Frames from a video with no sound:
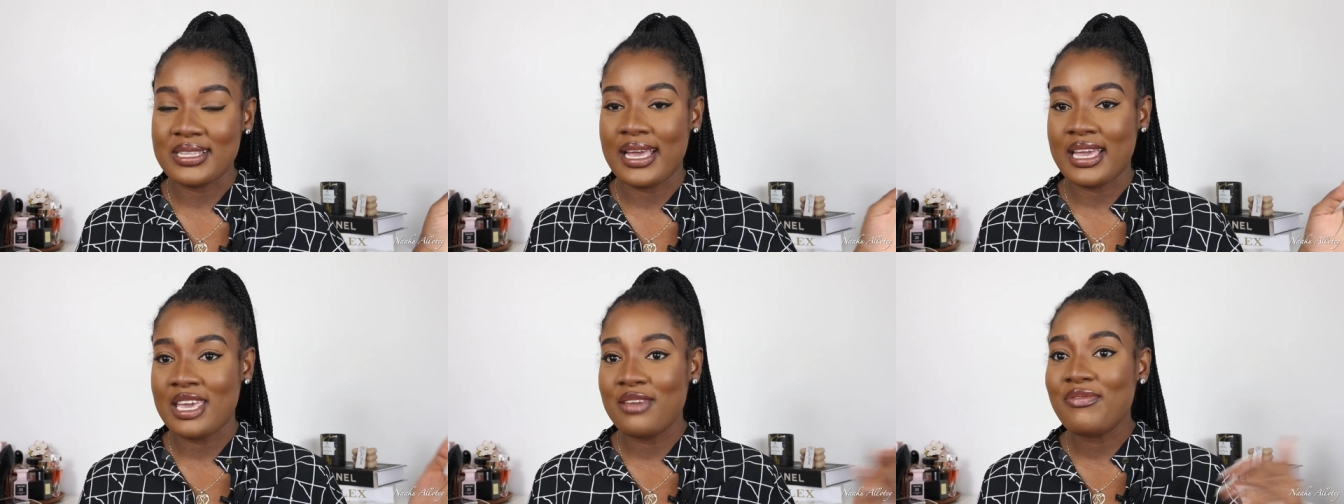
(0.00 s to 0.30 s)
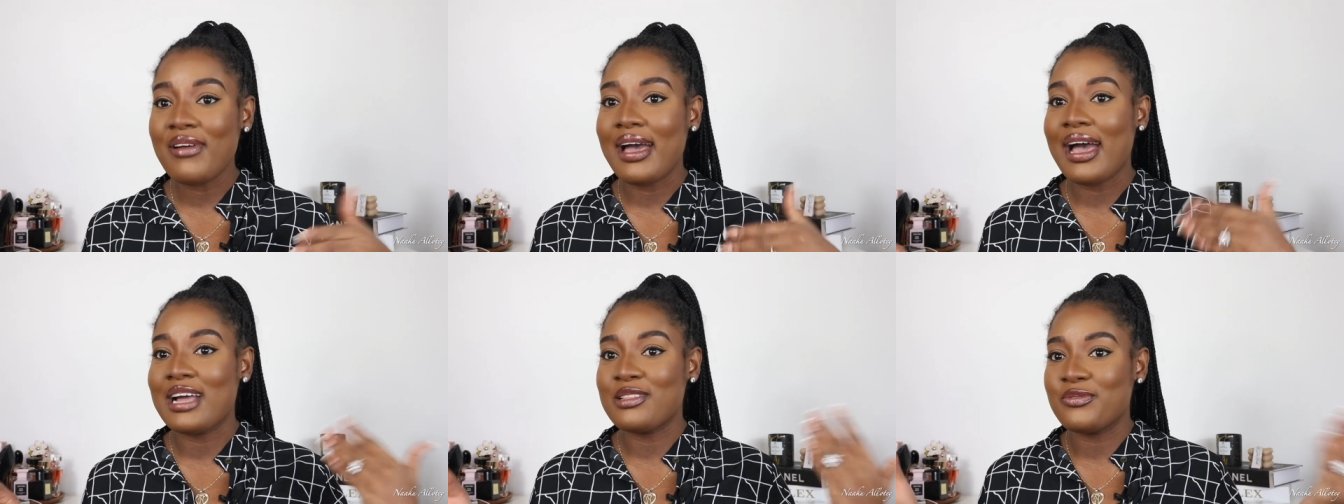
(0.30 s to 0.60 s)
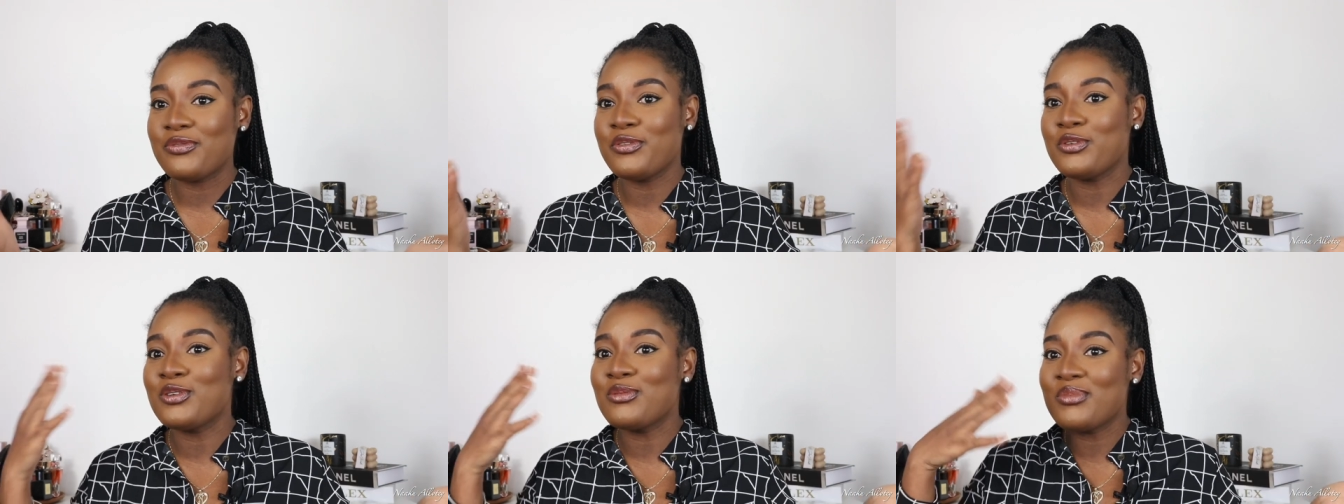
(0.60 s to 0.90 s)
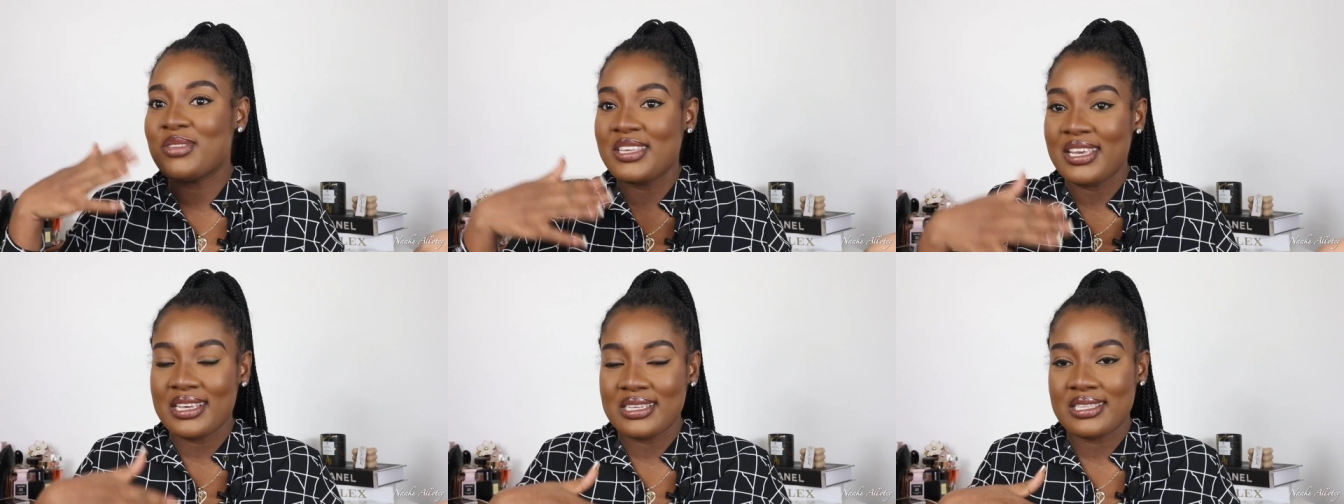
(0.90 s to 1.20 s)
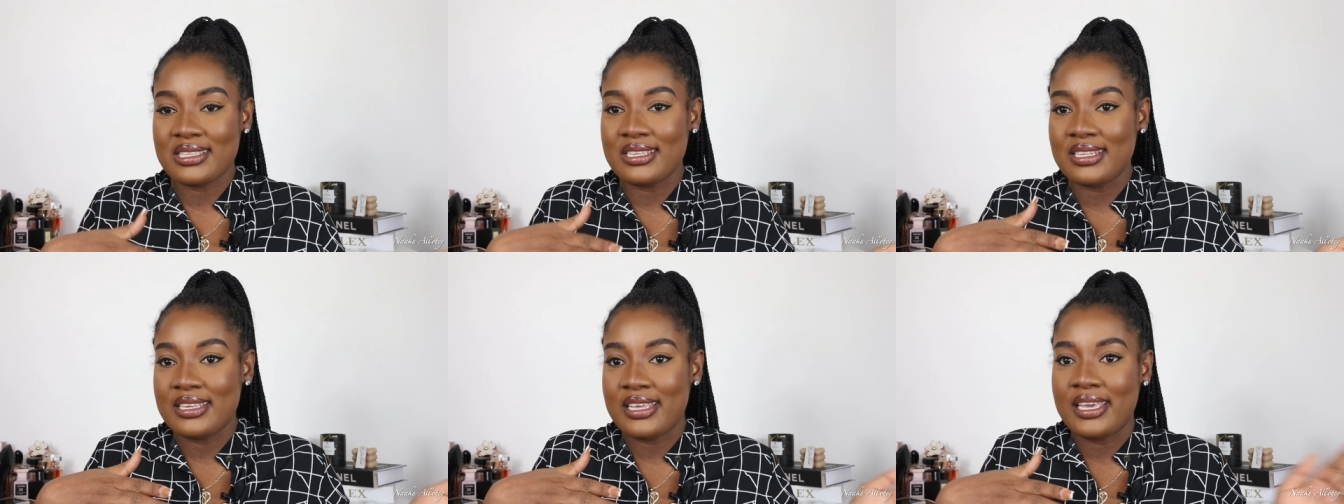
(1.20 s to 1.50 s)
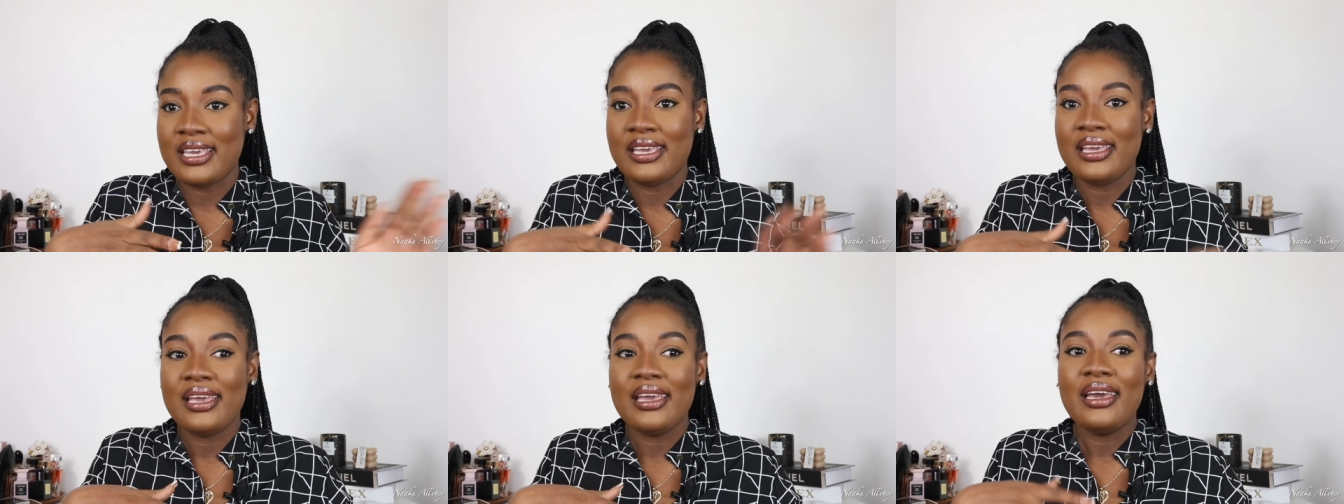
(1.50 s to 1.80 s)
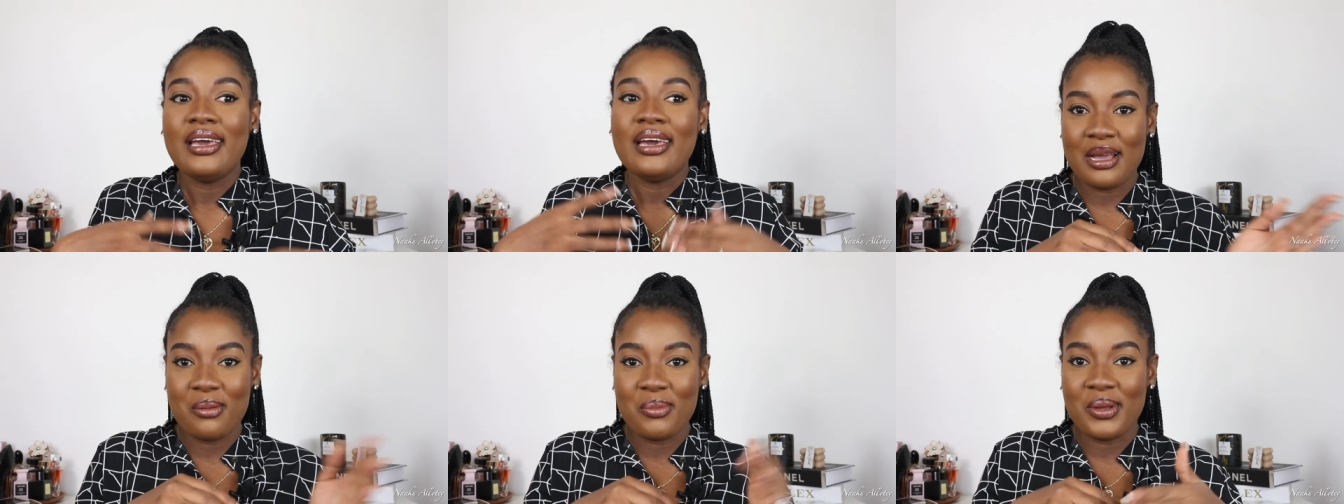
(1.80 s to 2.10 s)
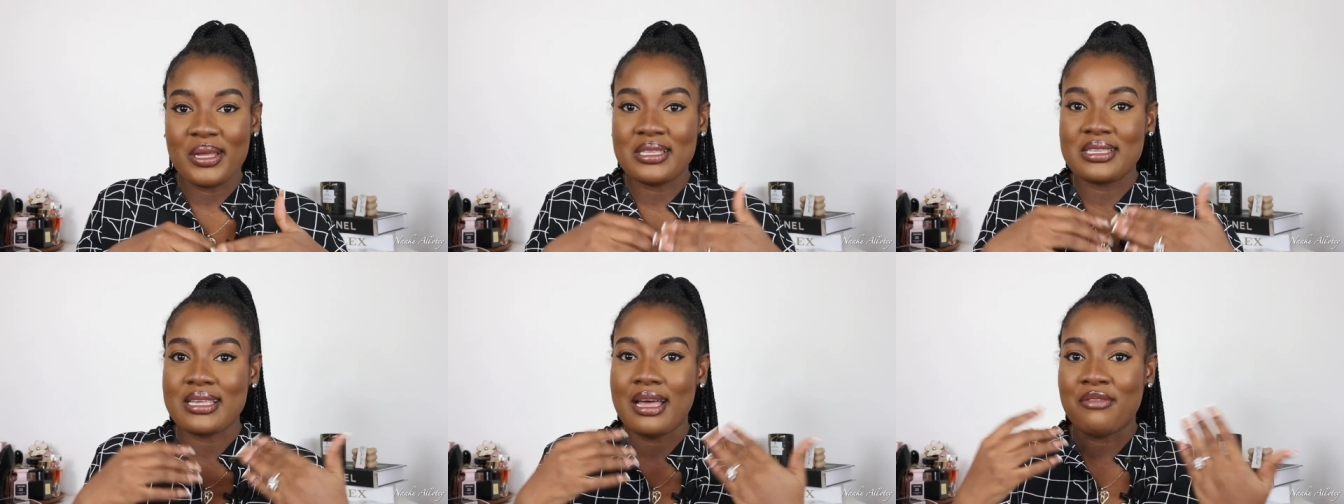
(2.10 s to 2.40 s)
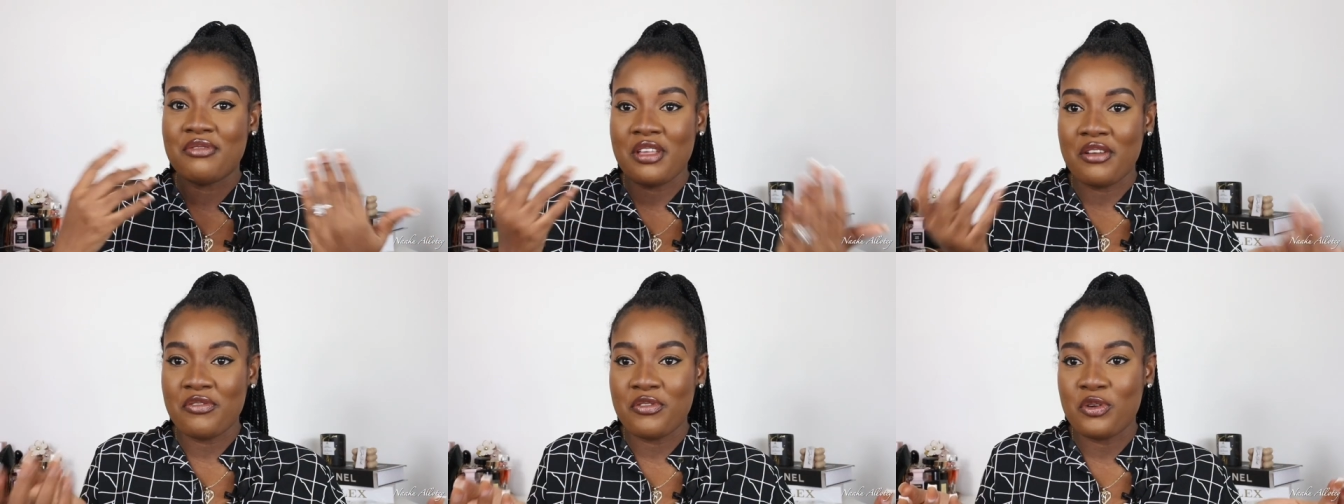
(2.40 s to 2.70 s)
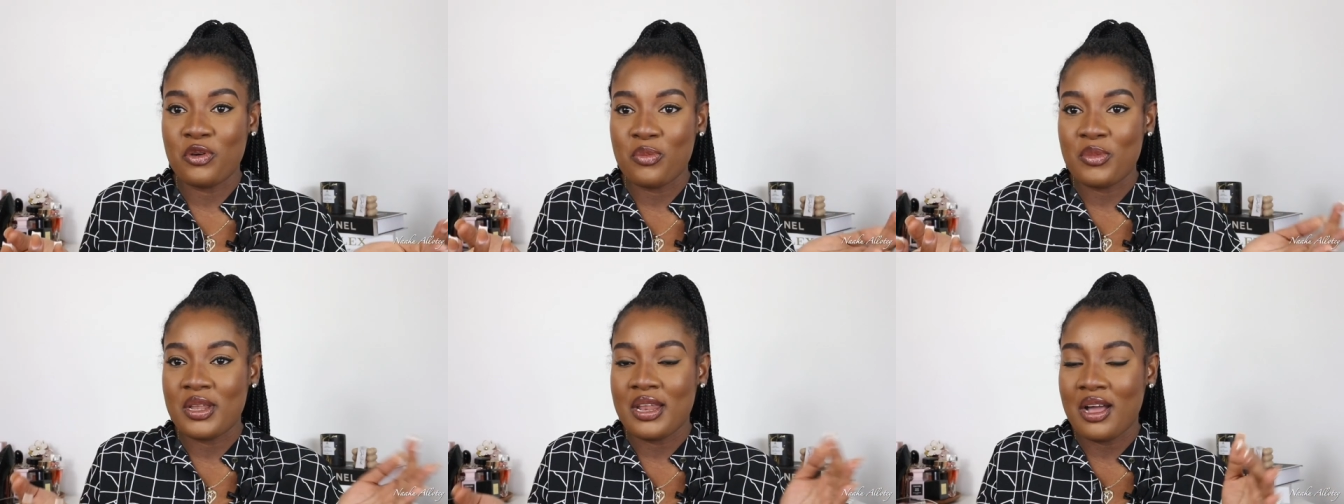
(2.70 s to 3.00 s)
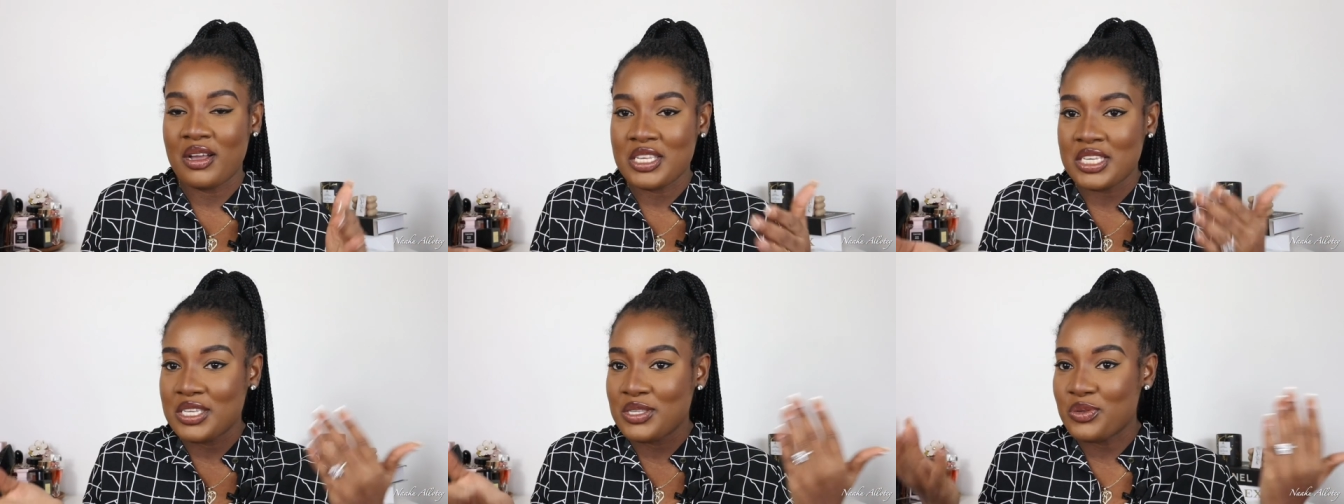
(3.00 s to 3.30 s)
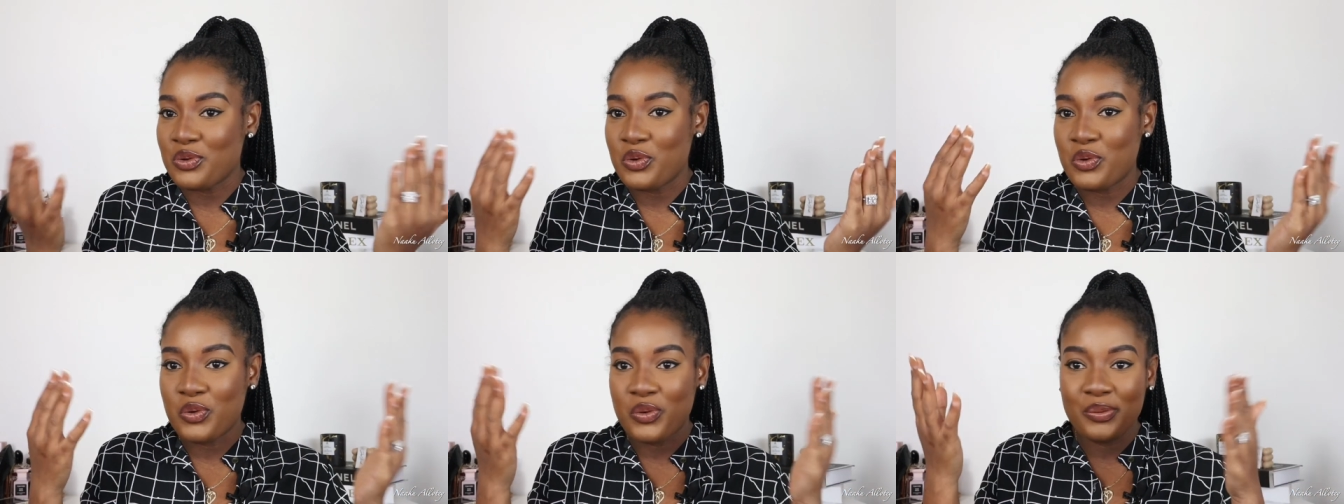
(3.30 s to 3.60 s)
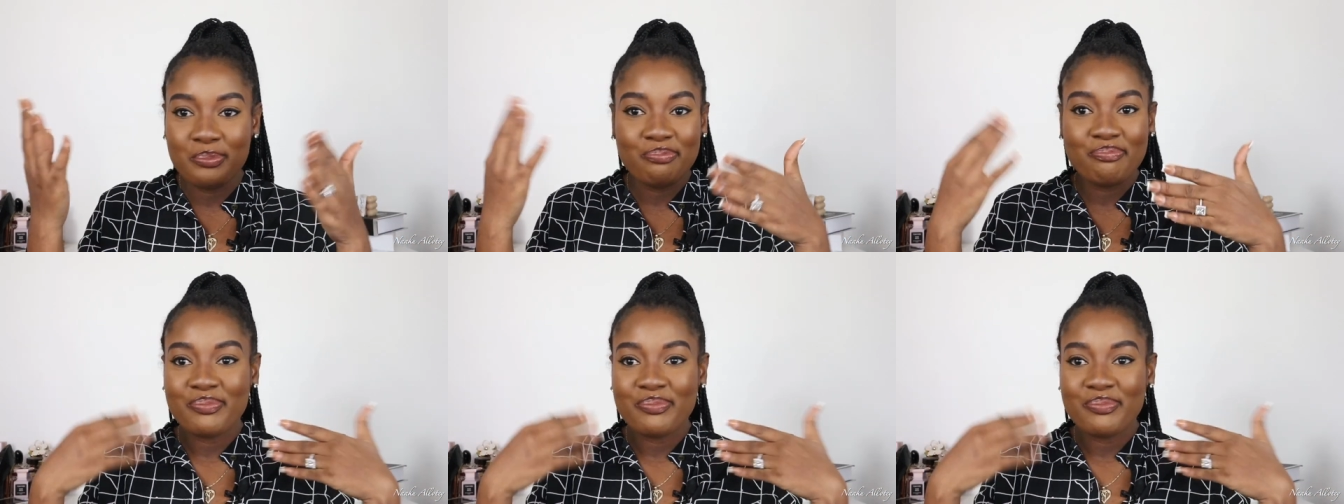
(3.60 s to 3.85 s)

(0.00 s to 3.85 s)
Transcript: Like, if I had filmed yesterday, that meant after filming I'll just go